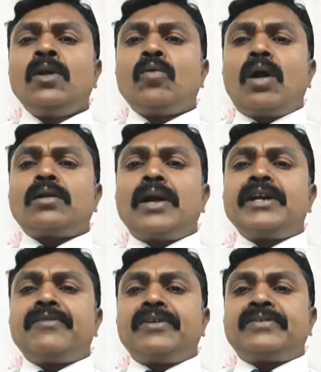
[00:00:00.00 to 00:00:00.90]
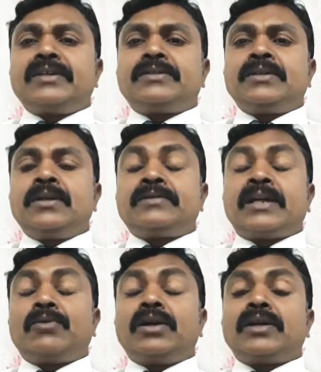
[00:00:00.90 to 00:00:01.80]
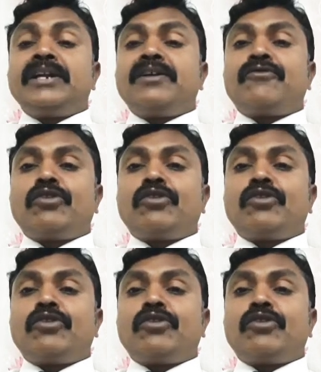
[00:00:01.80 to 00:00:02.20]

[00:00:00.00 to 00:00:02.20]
What kind of what kind of